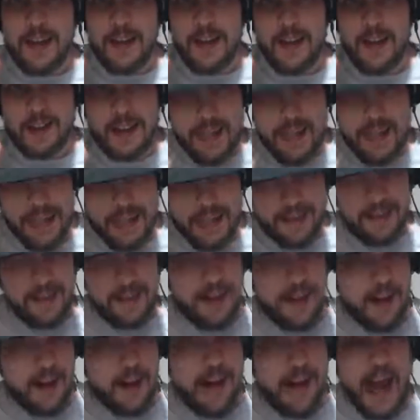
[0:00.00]
guess
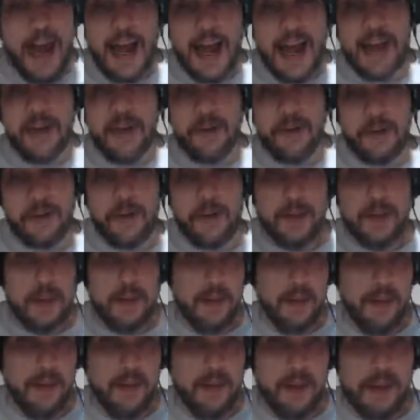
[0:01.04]
there. I agree with
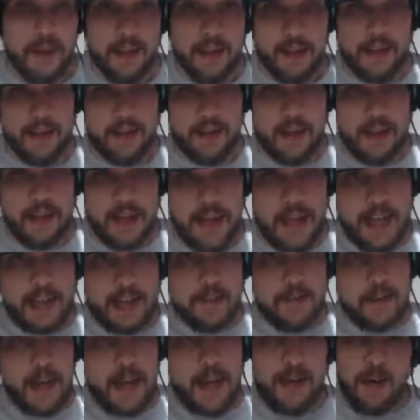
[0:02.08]
him on that because there
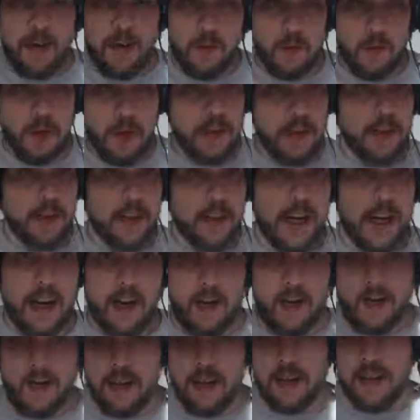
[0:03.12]
has been. I don't